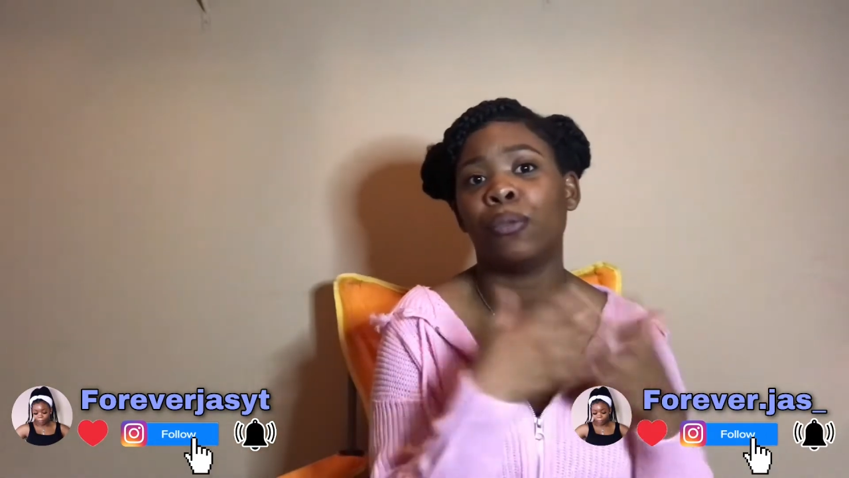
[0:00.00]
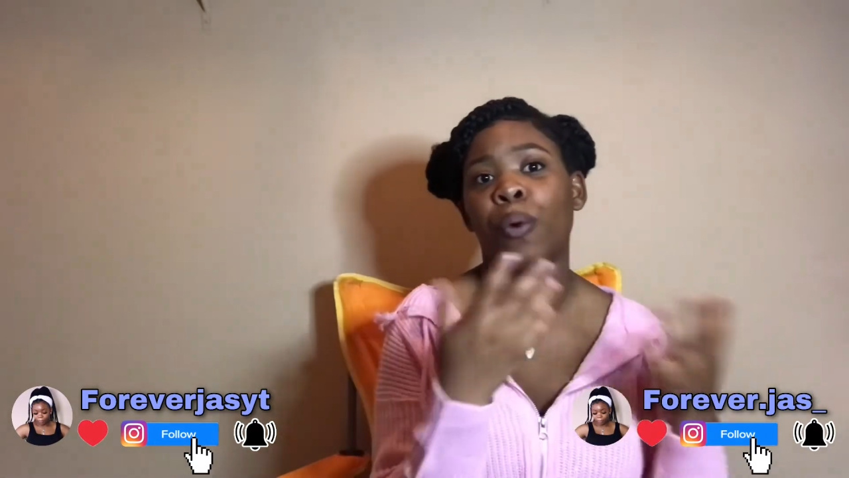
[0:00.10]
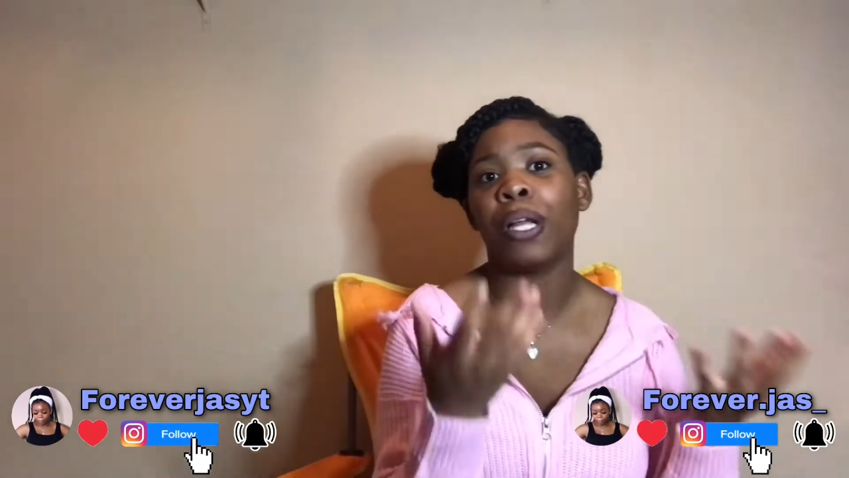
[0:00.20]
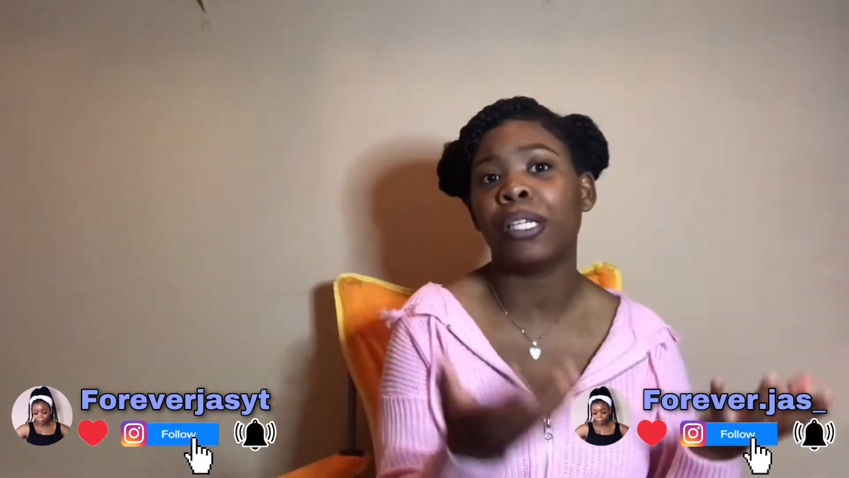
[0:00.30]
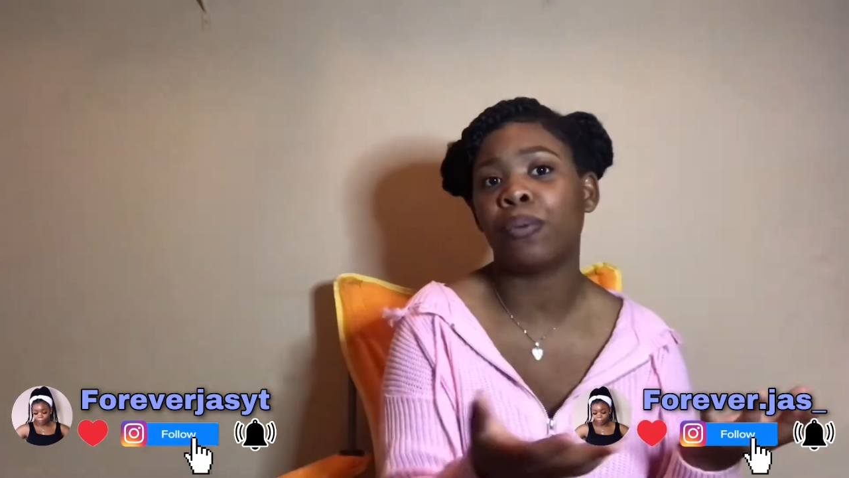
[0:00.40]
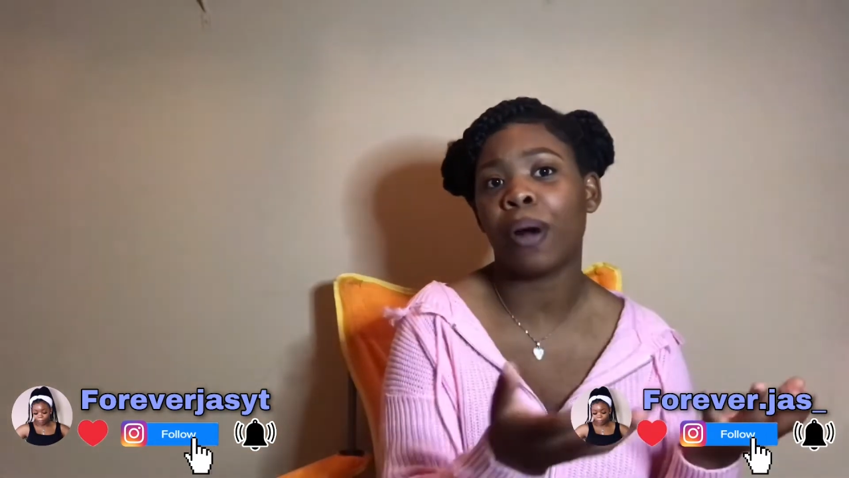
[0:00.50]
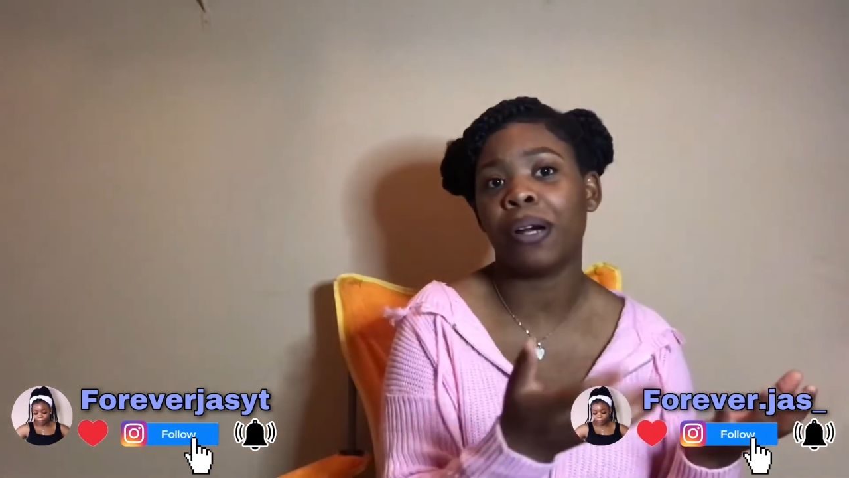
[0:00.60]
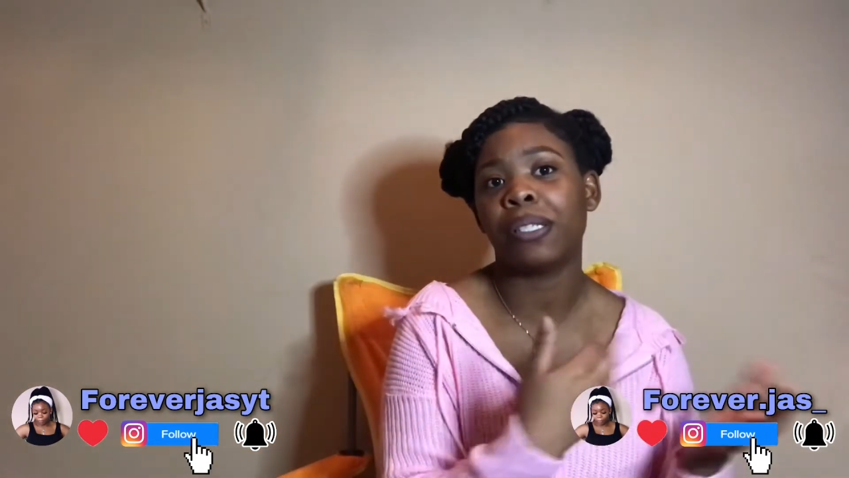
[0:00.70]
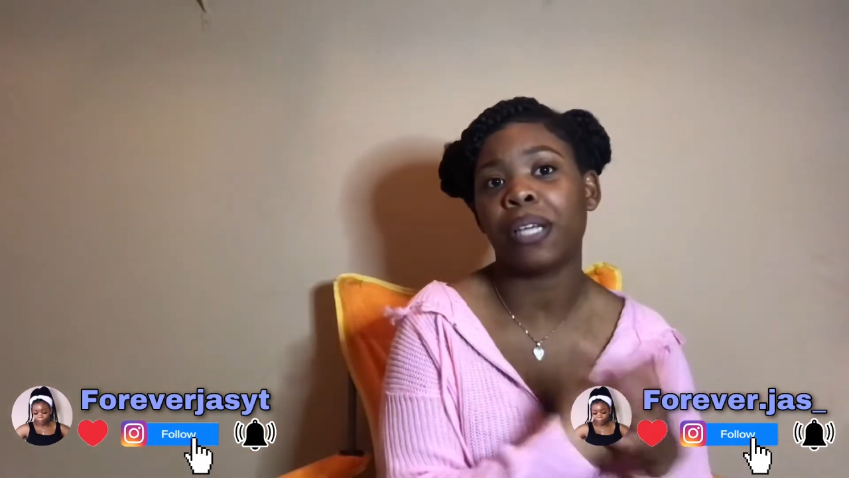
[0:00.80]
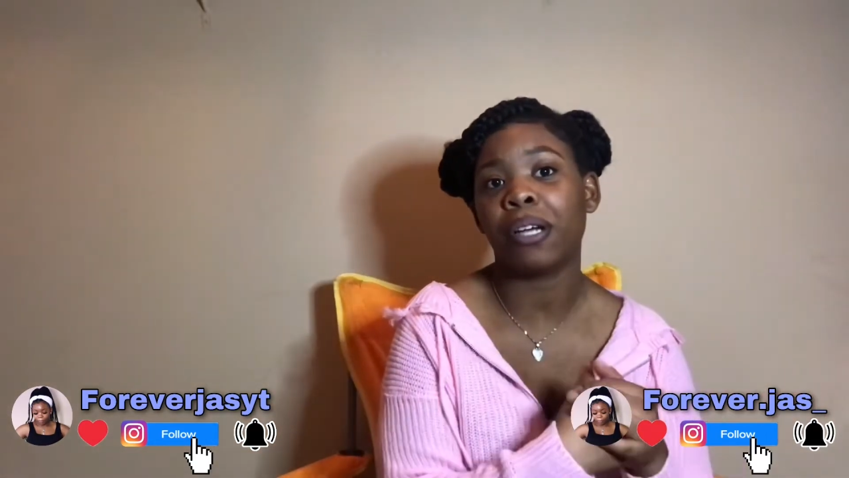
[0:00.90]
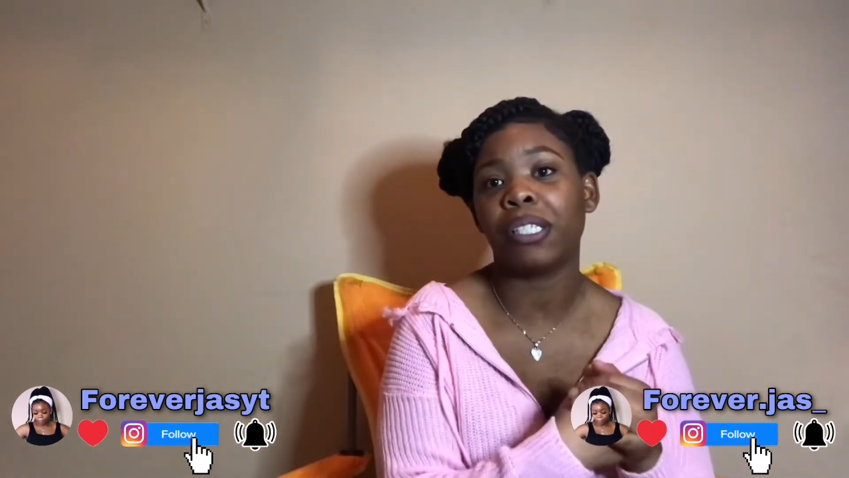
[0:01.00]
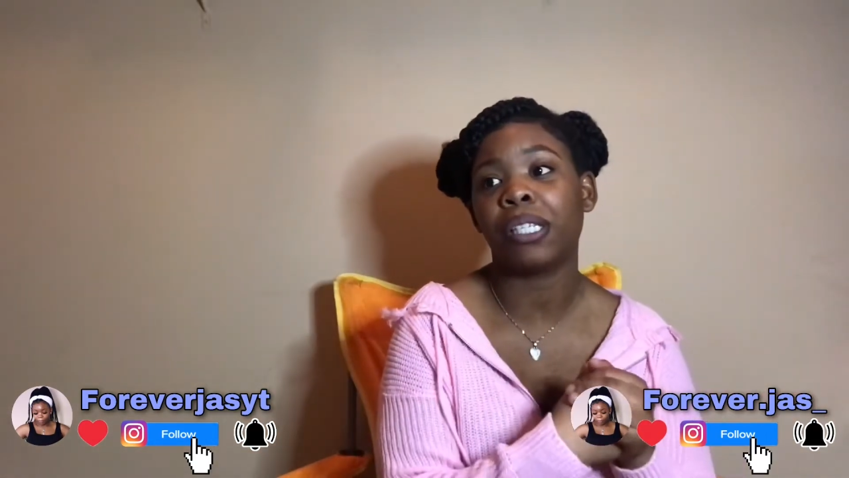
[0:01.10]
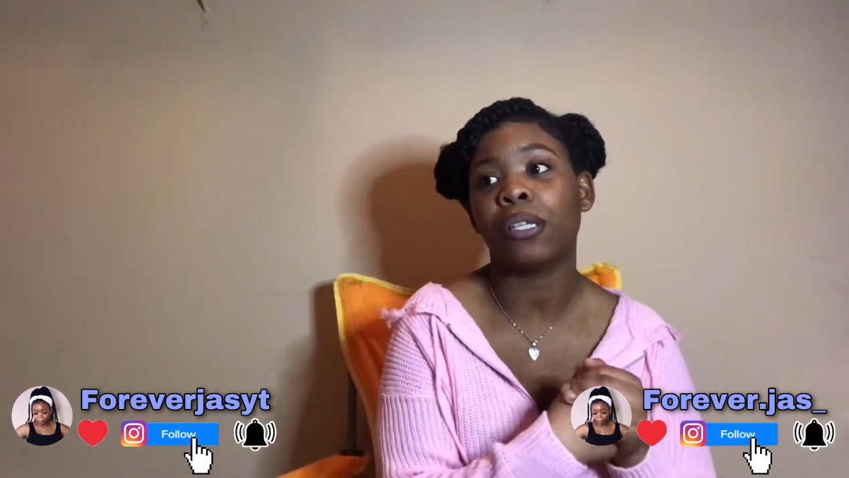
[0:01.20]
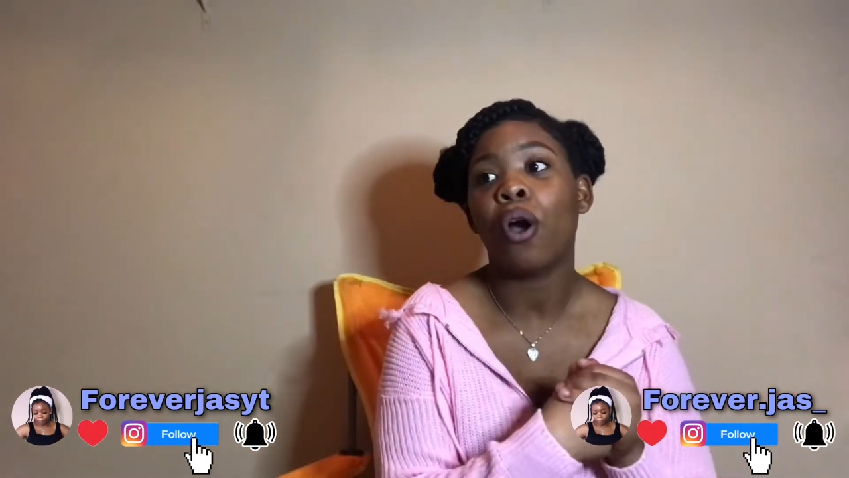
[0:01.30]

well as word searches?